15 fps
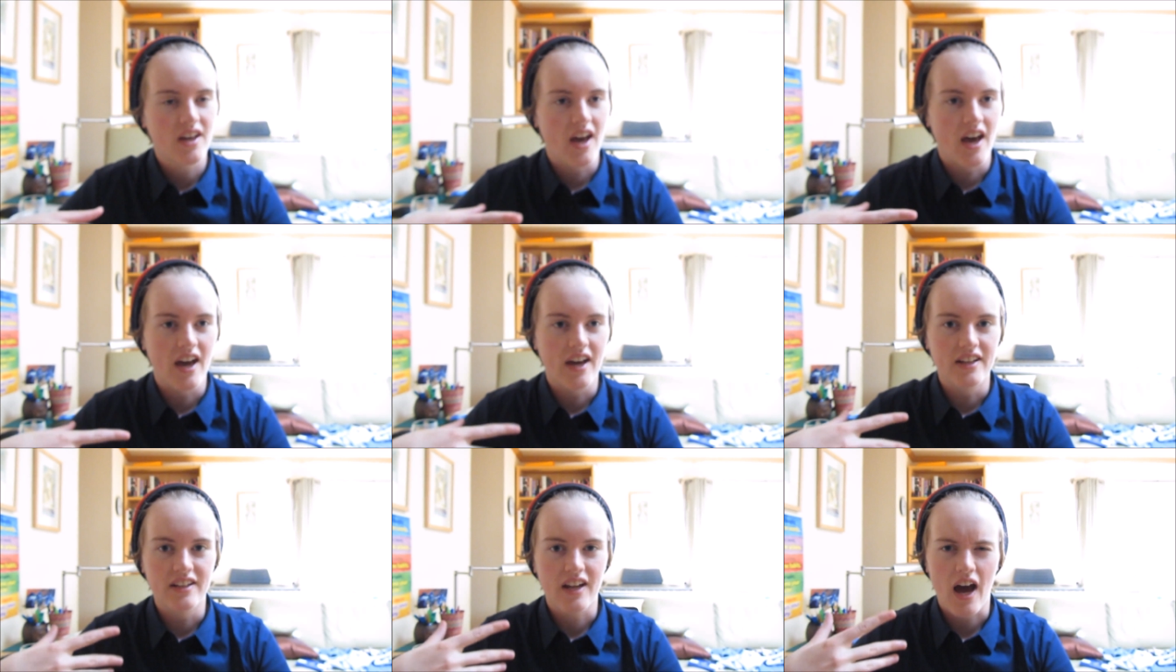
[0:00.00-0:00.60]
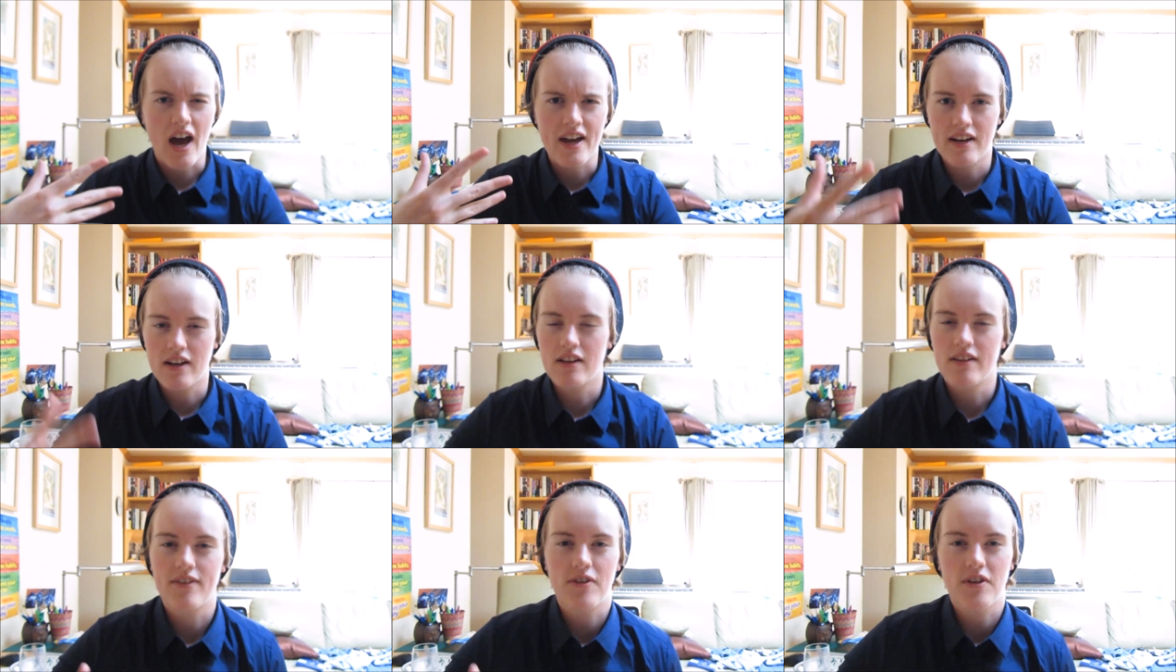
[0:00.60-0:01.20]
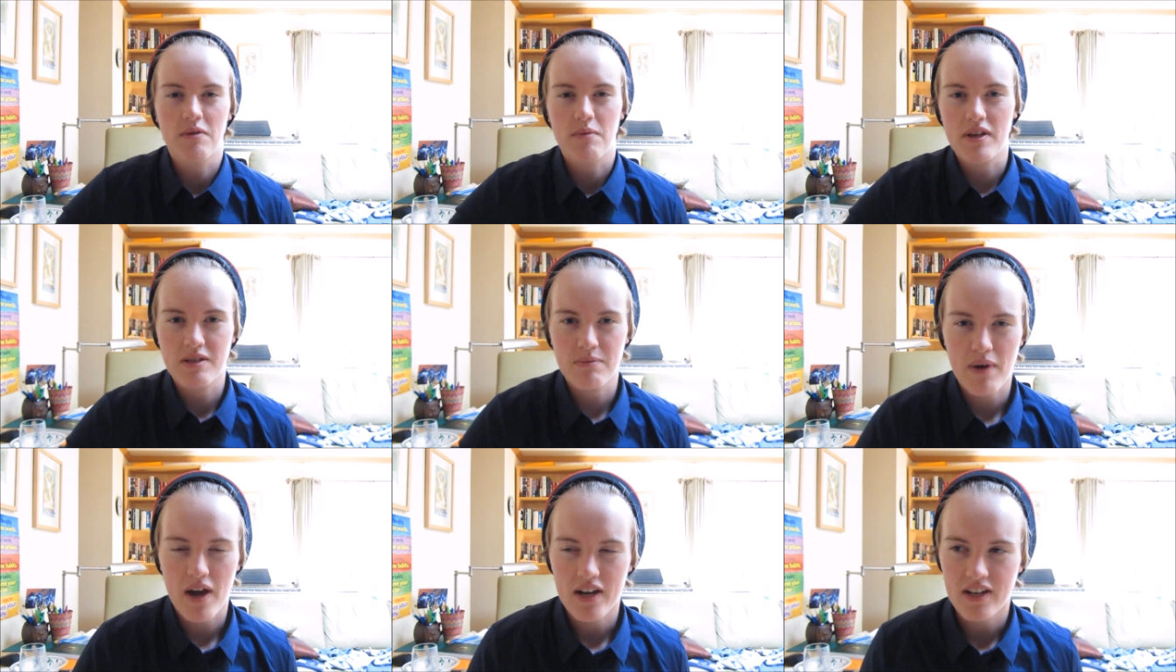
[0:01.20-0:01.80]
And I didn't see him as a
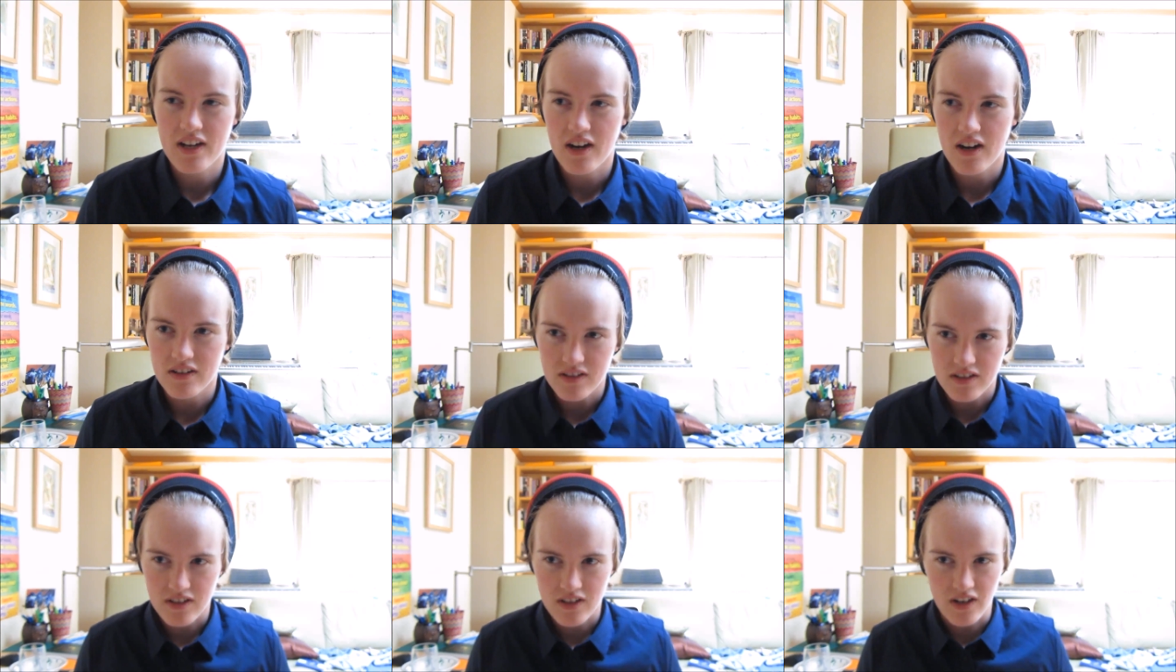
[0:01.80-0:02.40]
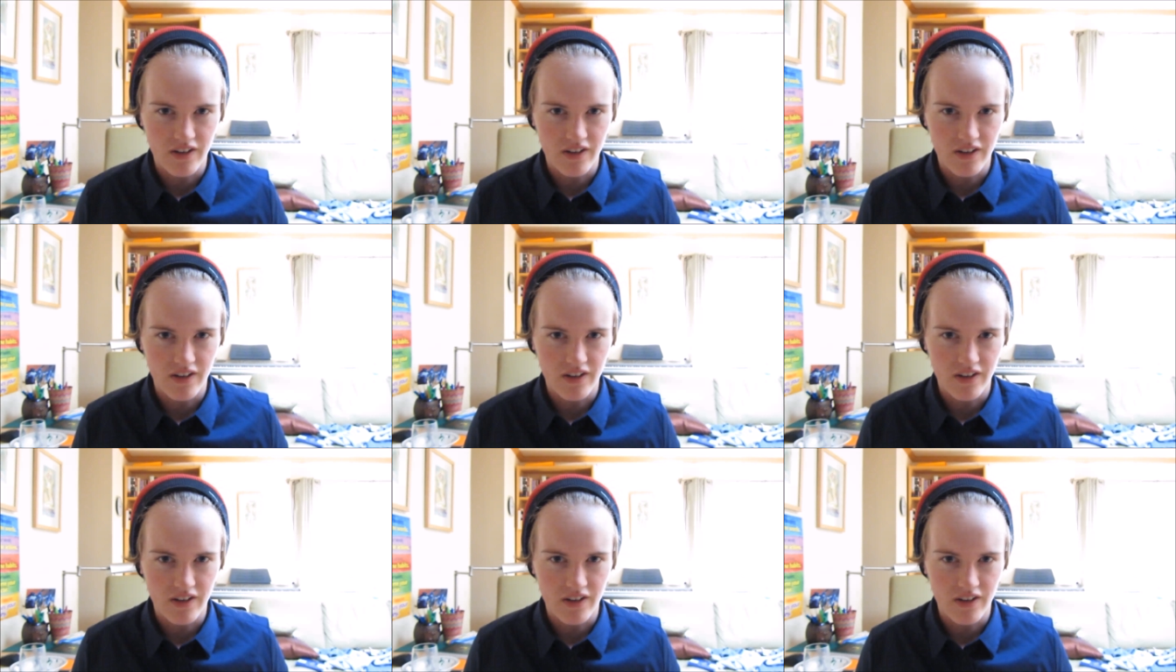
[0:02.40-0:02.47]
bad character,